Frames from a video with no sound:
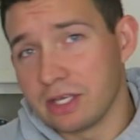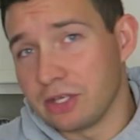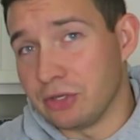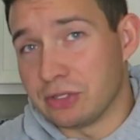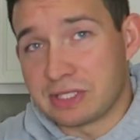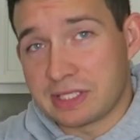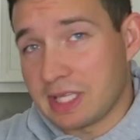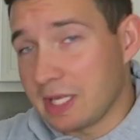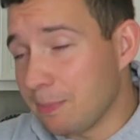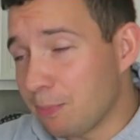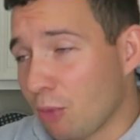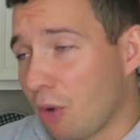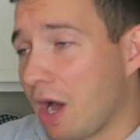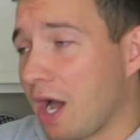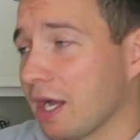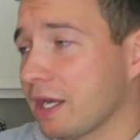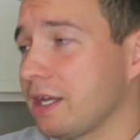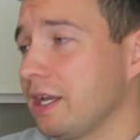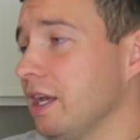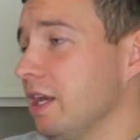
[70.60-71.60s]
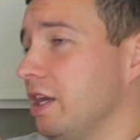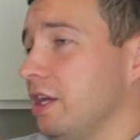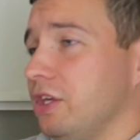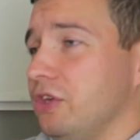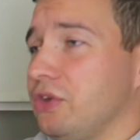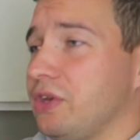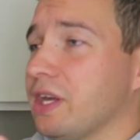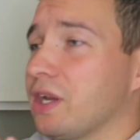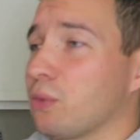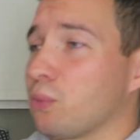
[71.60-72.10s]
You sleepwalk,
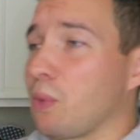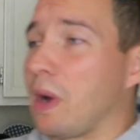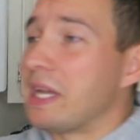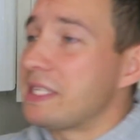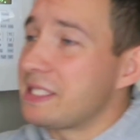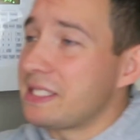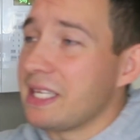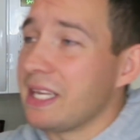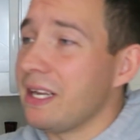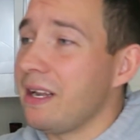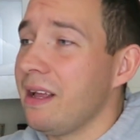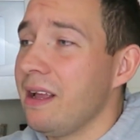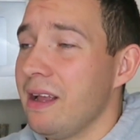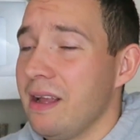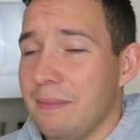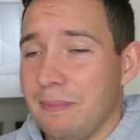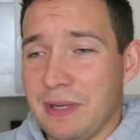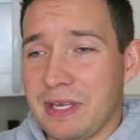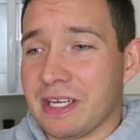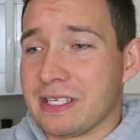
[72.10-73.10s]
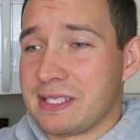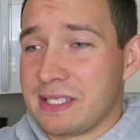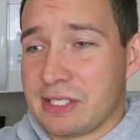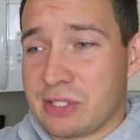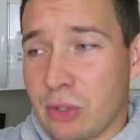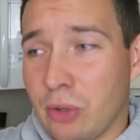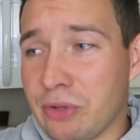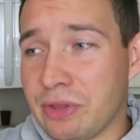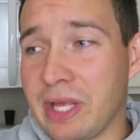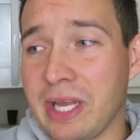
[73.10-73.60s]
you get arrested because
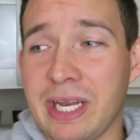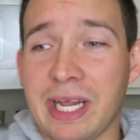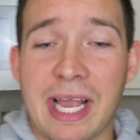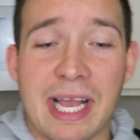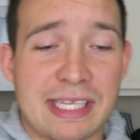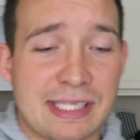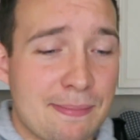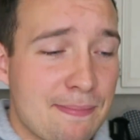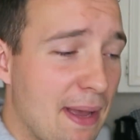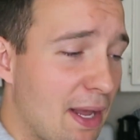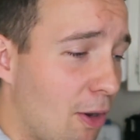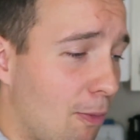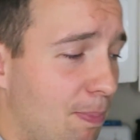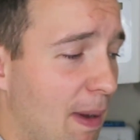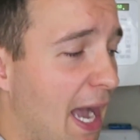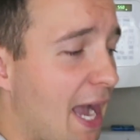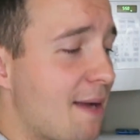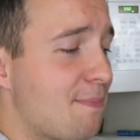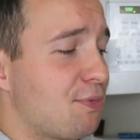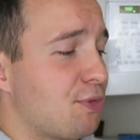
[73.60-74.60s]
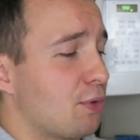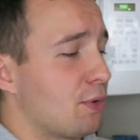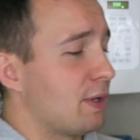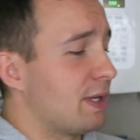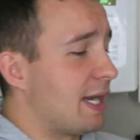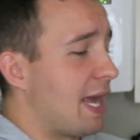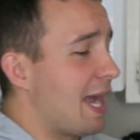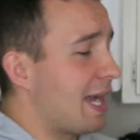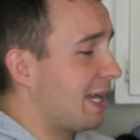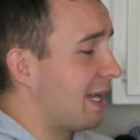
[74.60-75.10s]
this old lady has a metal pipe through
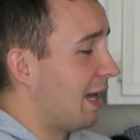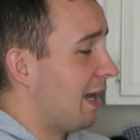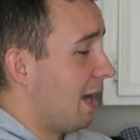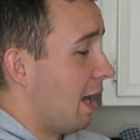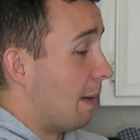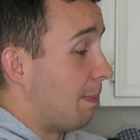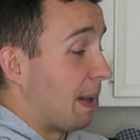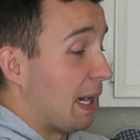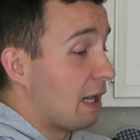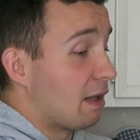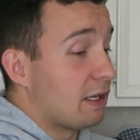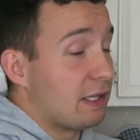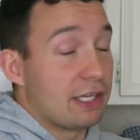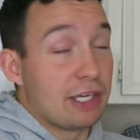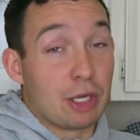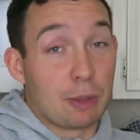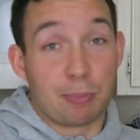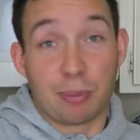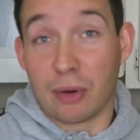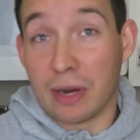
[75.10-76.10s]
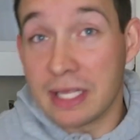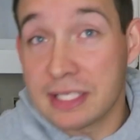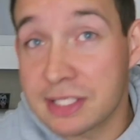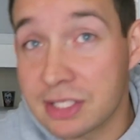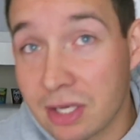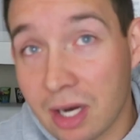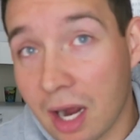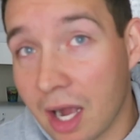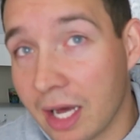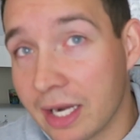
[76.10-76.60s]
her neck. Apparently your
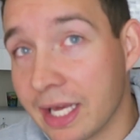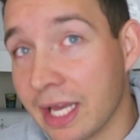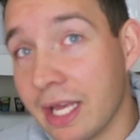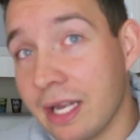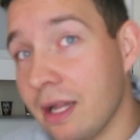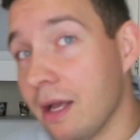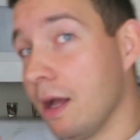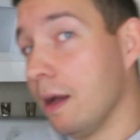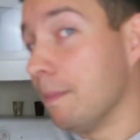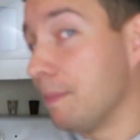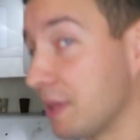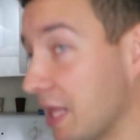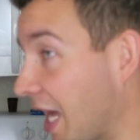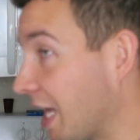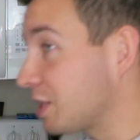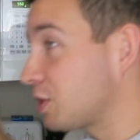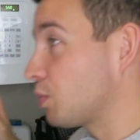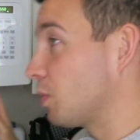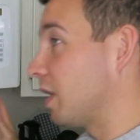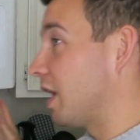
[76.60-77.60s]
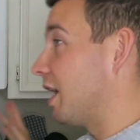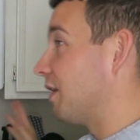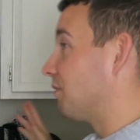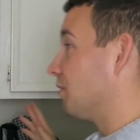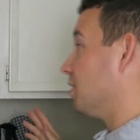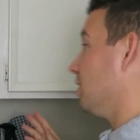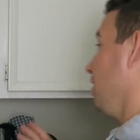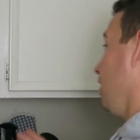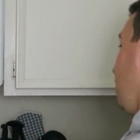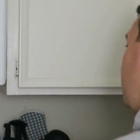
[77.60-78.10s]
prints are on it, but that's
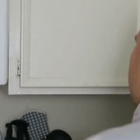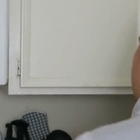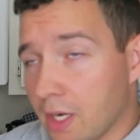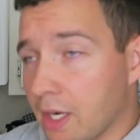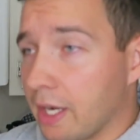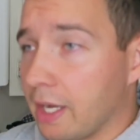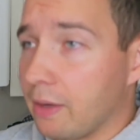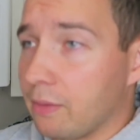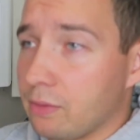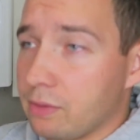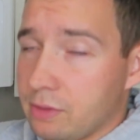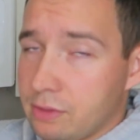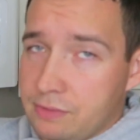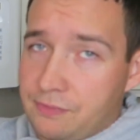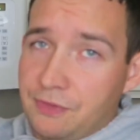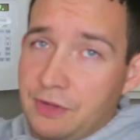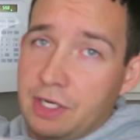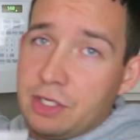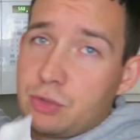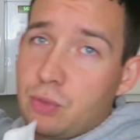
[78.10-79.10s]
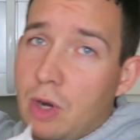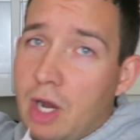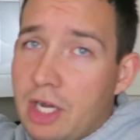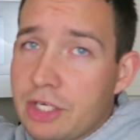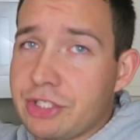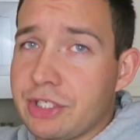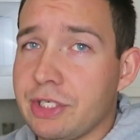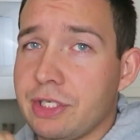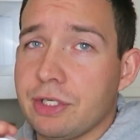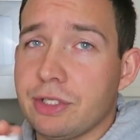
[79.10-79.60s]
whatever. Alright, you finish
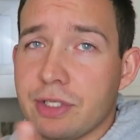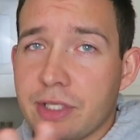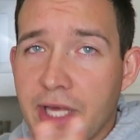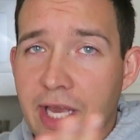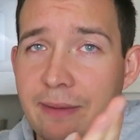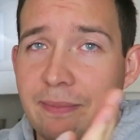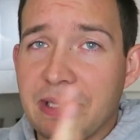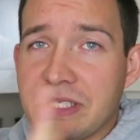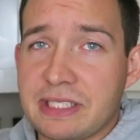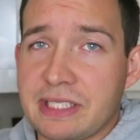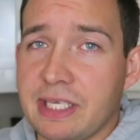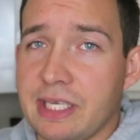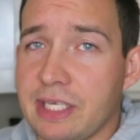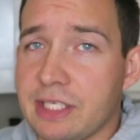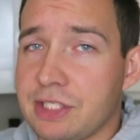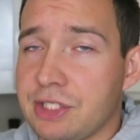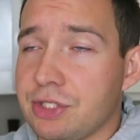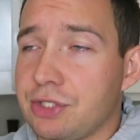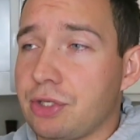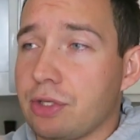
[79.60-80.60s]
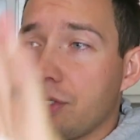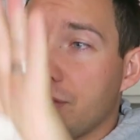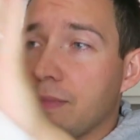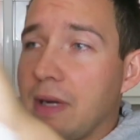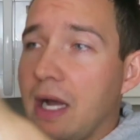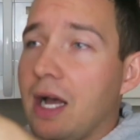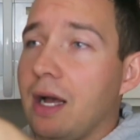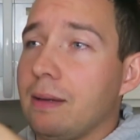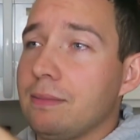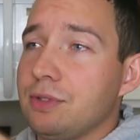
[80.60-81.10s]
washing, you did ABCs, you show your
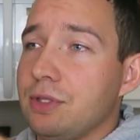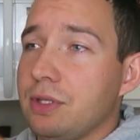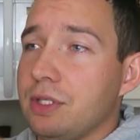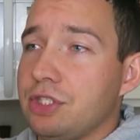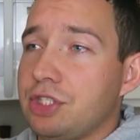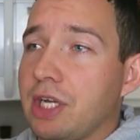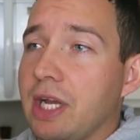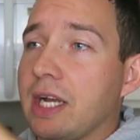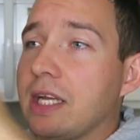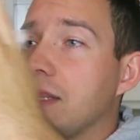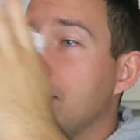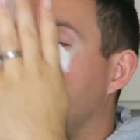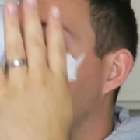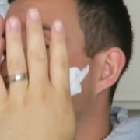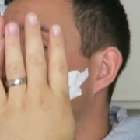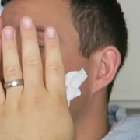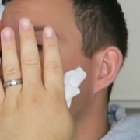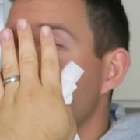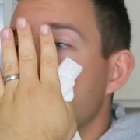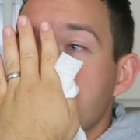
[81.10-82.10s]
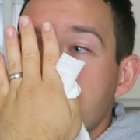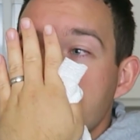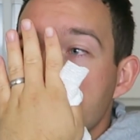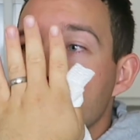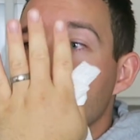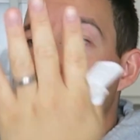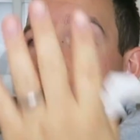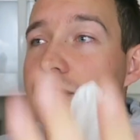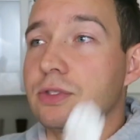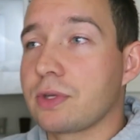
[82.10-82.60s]
mom, do the check, mom goes,
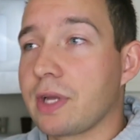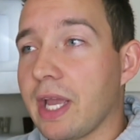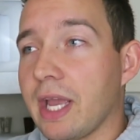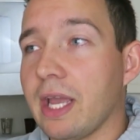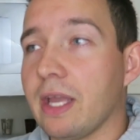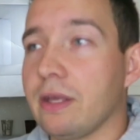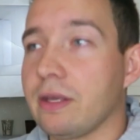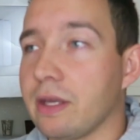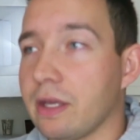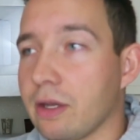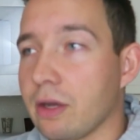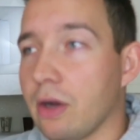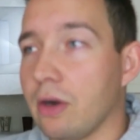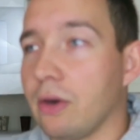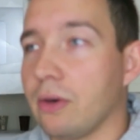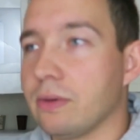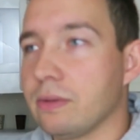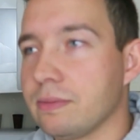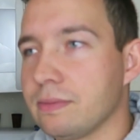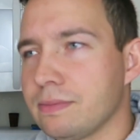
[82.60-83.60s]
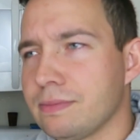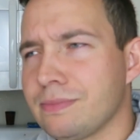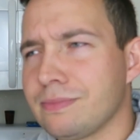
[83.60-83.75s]
it's okay, you can go.